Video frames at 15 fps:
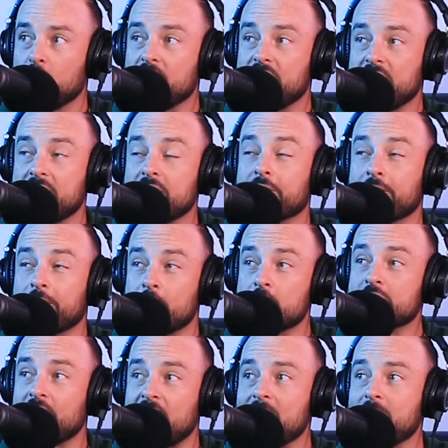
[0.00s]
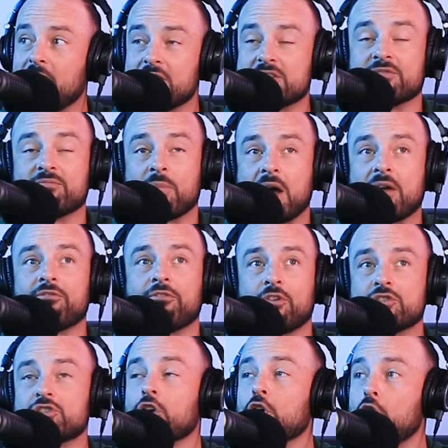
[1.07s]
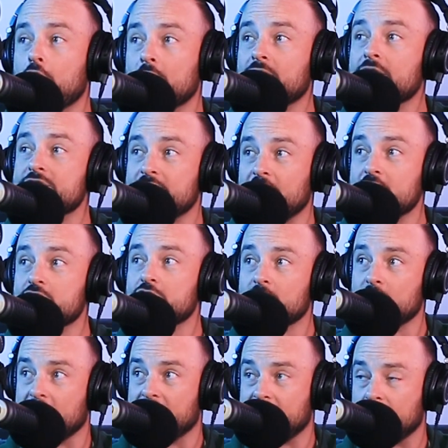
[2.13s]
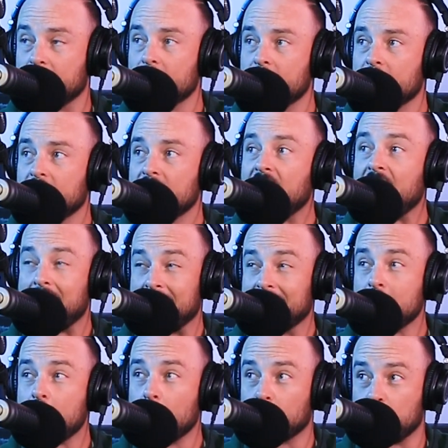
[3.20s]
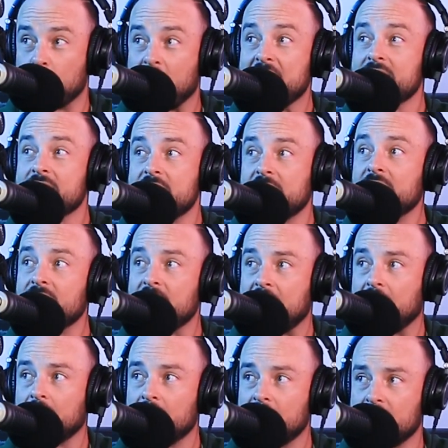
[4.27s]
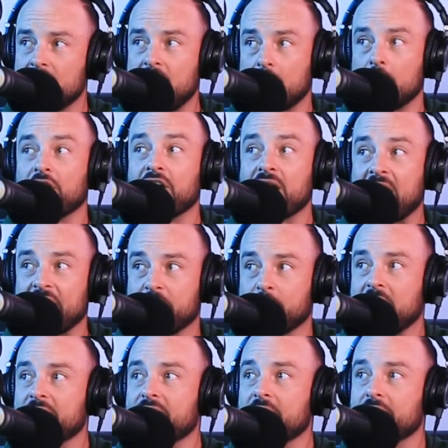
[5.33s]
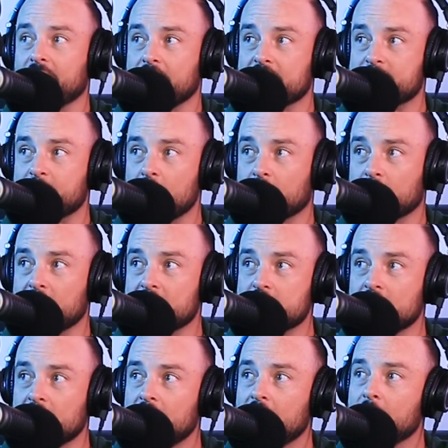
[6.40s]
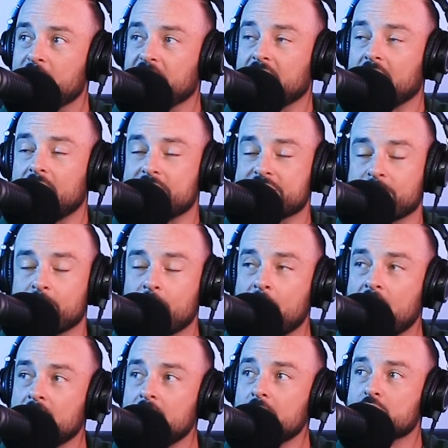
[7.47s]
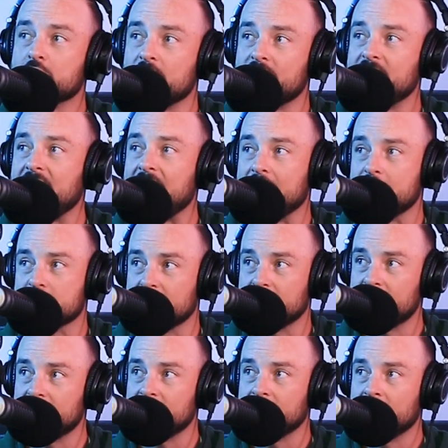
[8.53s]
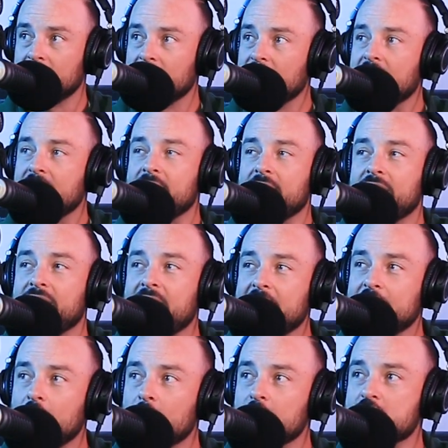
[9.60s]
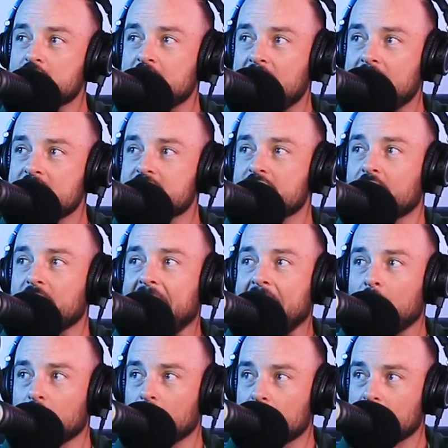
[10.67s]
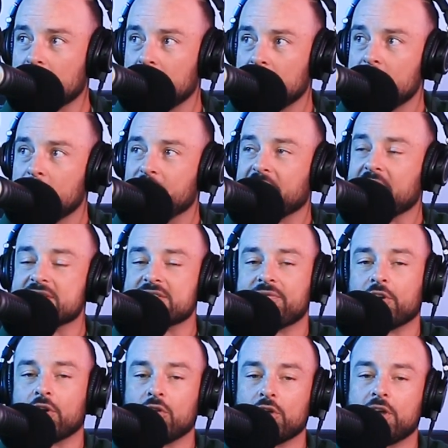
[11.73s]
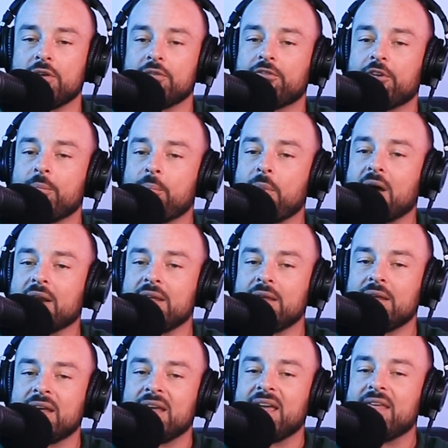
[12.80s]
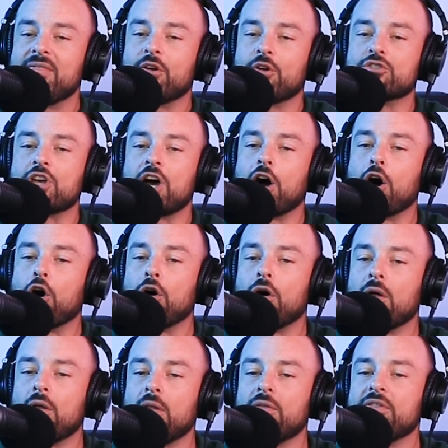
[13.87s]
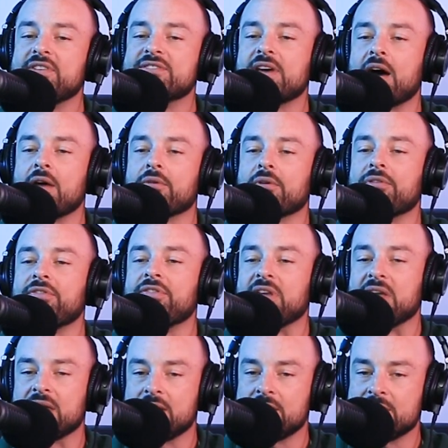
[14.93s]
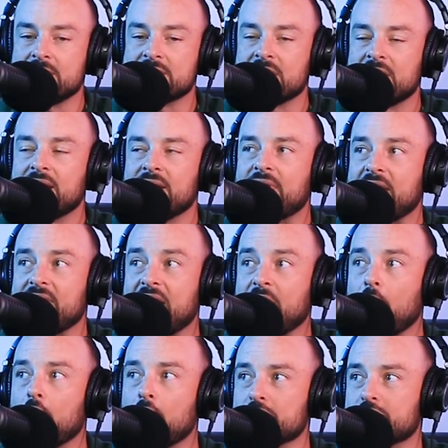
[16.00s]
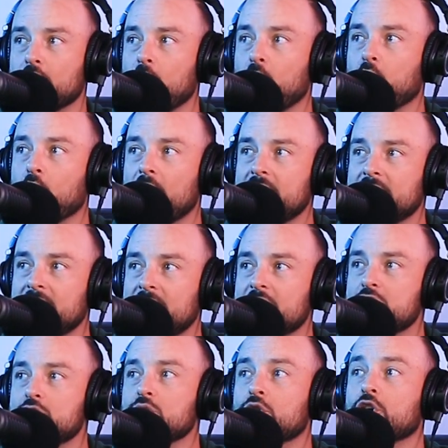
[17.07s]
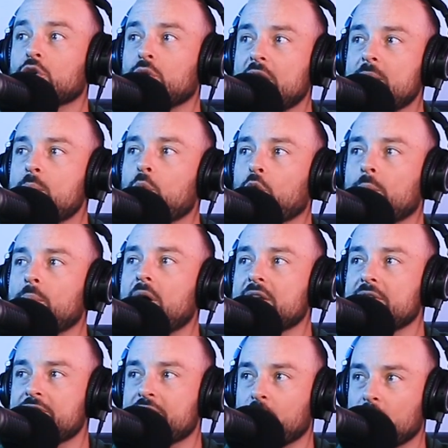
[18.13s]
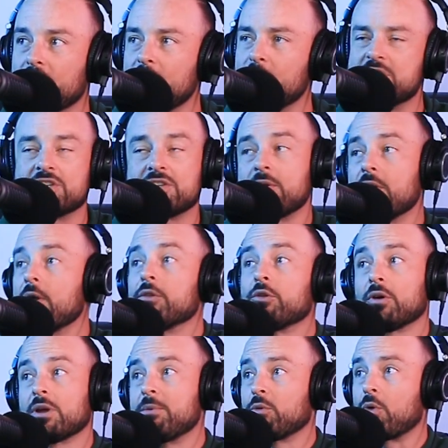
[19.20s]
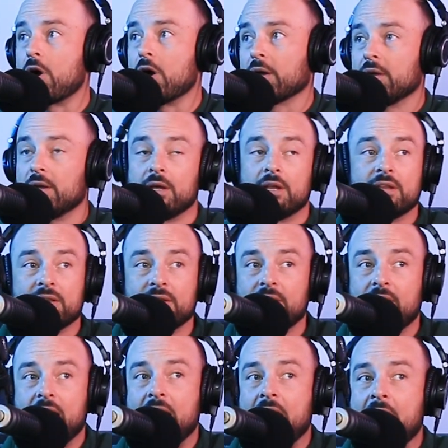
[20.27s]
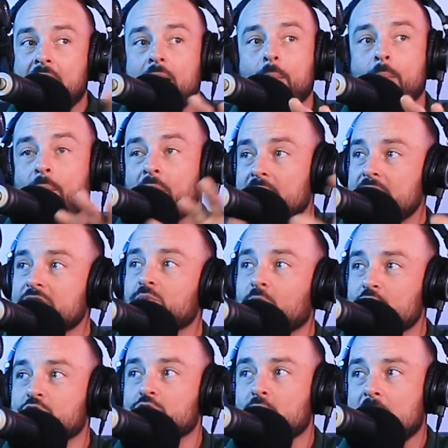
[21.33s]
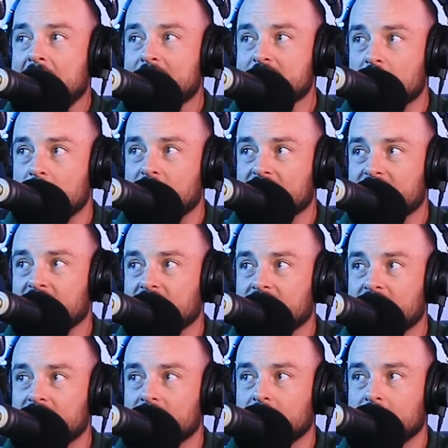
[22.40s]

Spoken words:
within the first 5 minutes of my first conversation with them, I know right then and there they are not the right fit for this brokerage because money-driven agents, they don't change their outlook because if they're looking for money, there's all these other things that they also want to create more money for them, which is, don't get me wrong, money is what drives our business.